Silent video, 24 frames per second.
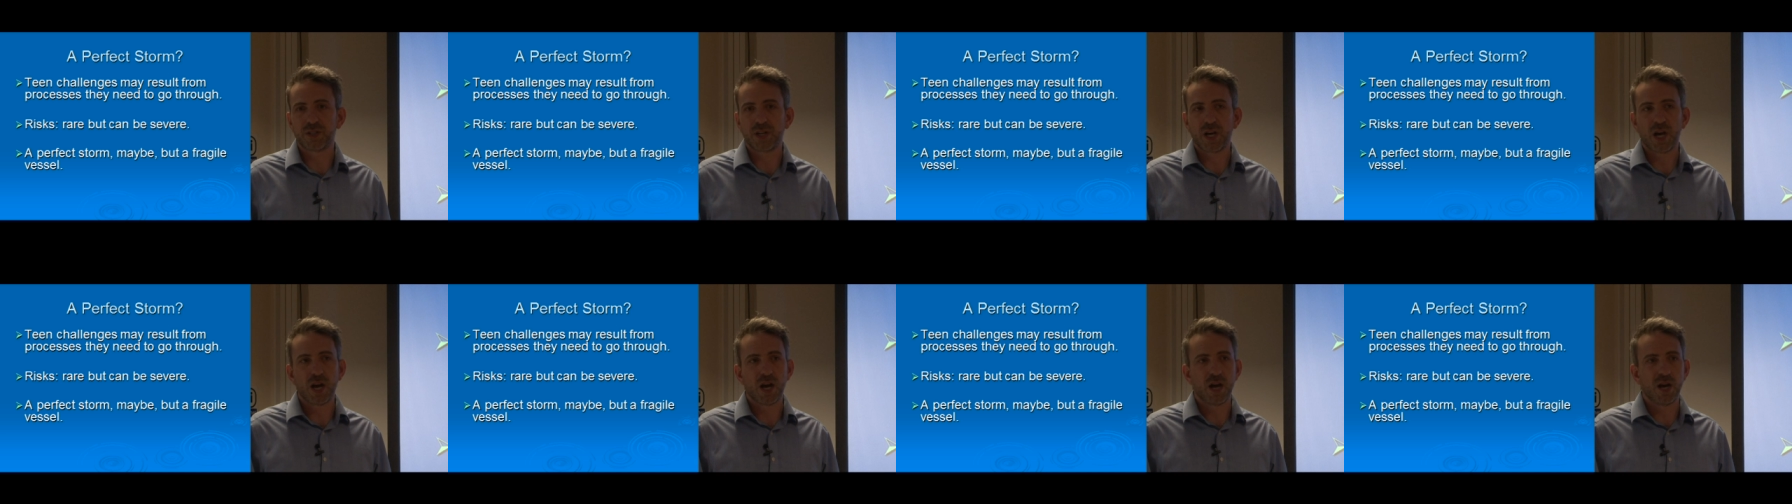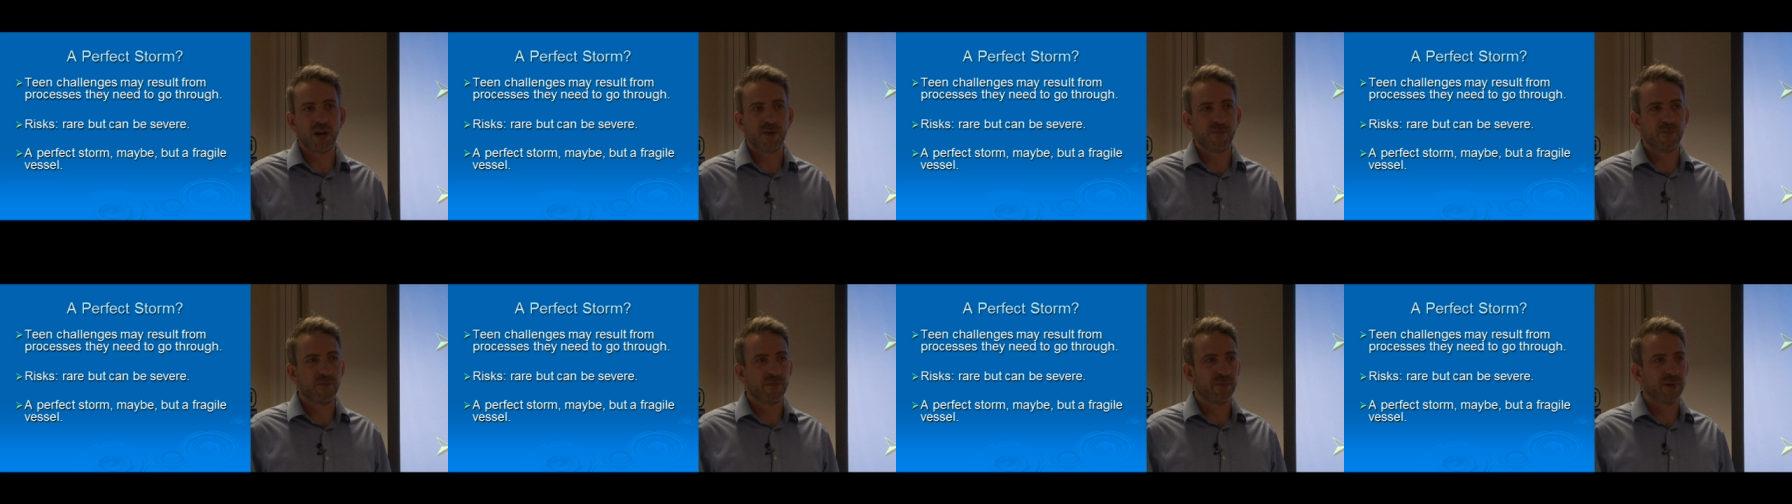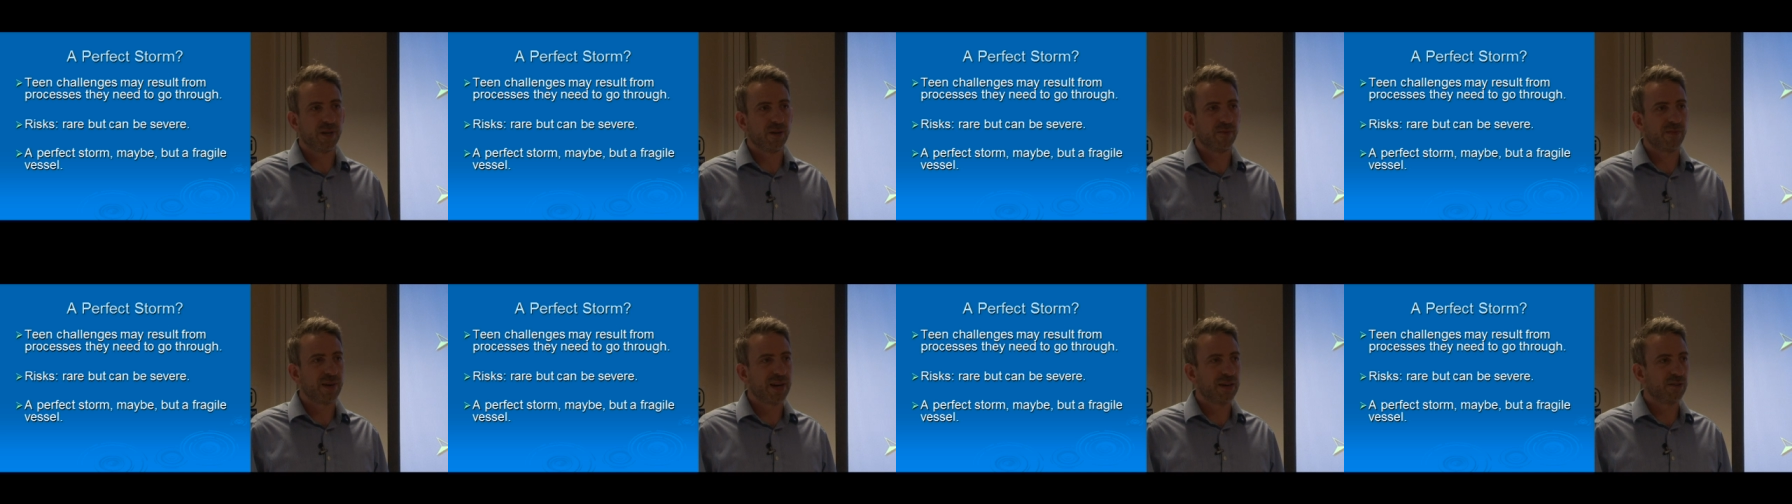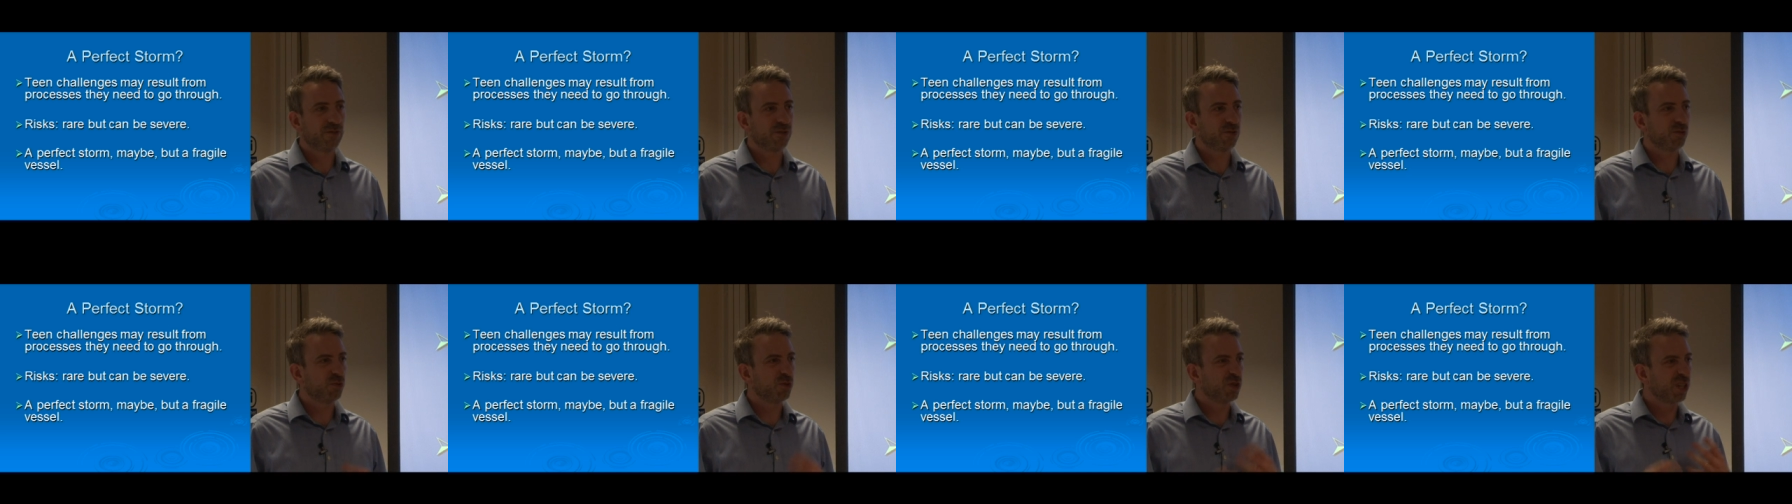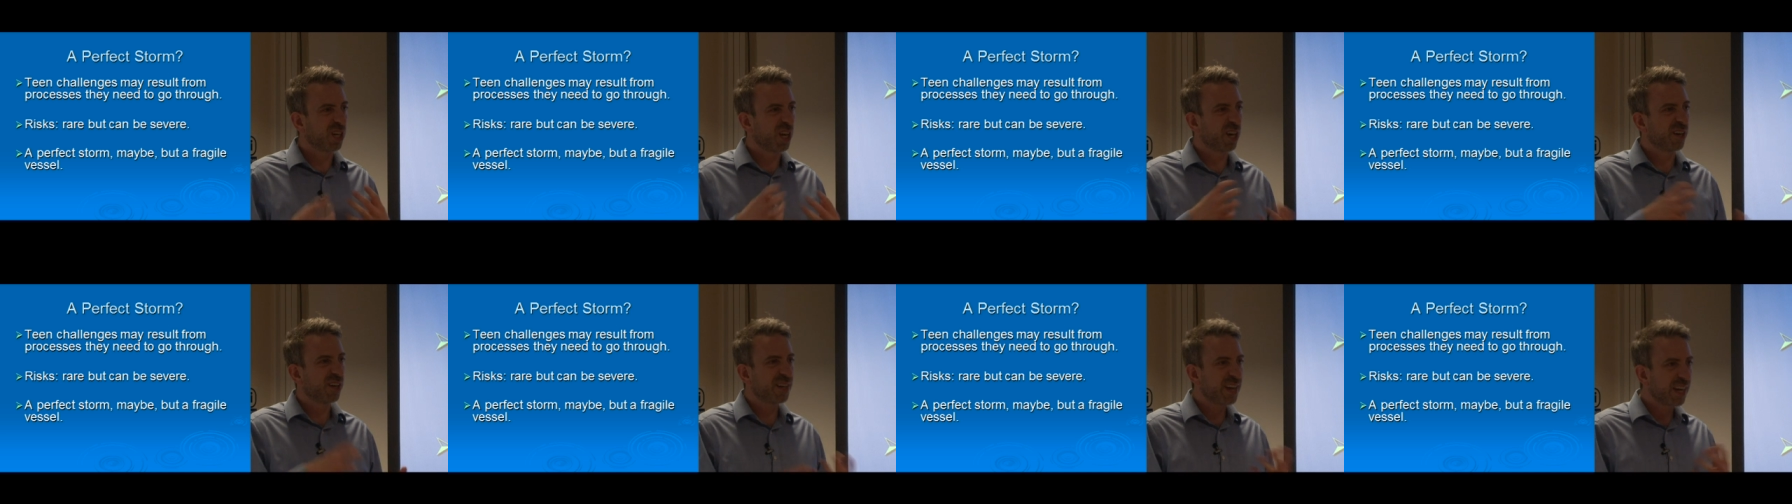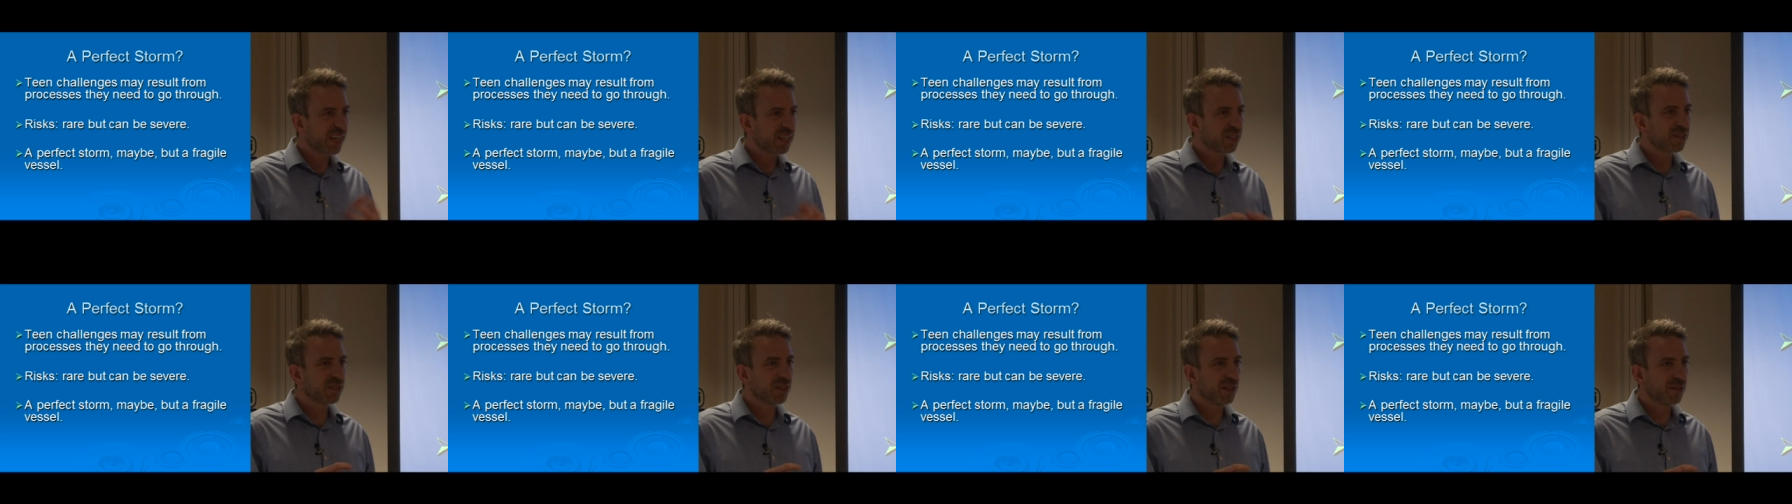around all the kind of
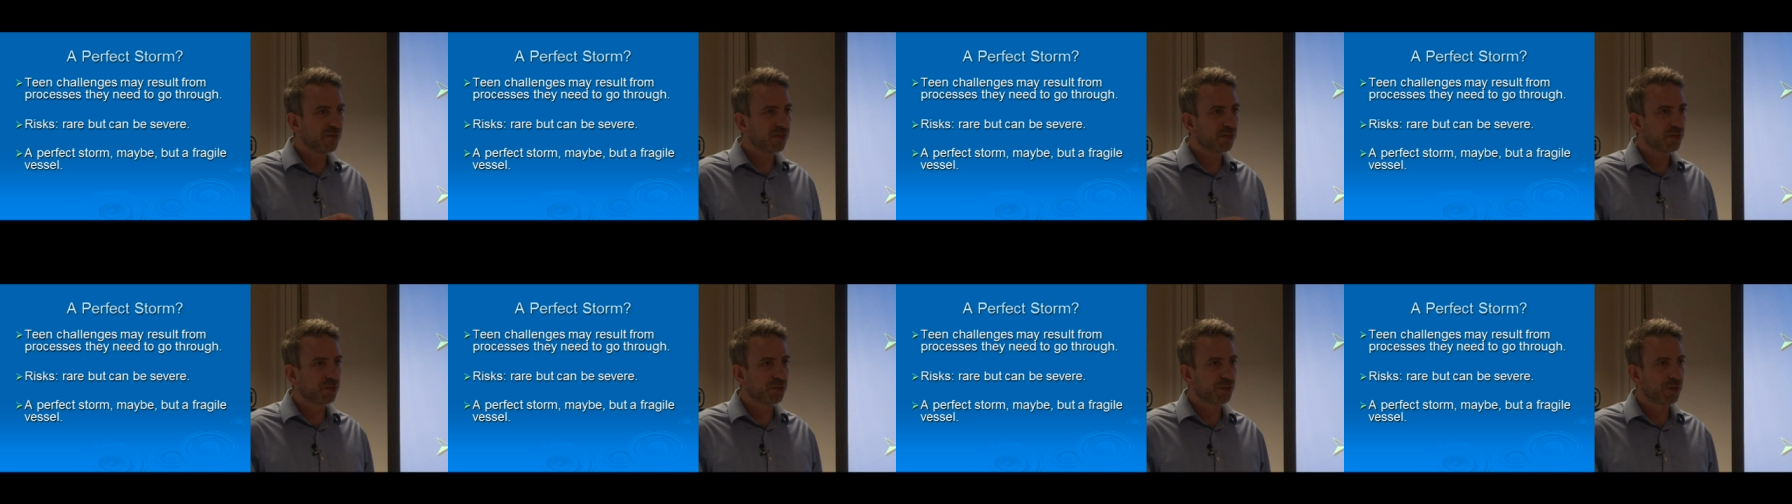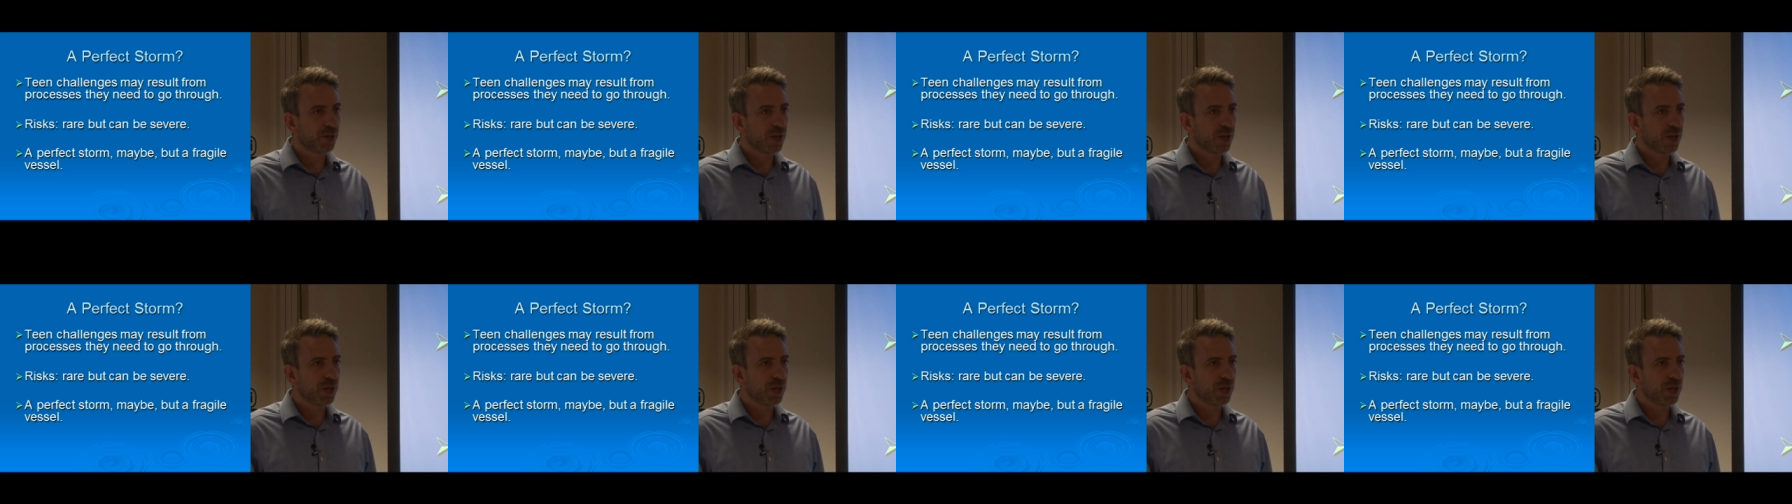negatives.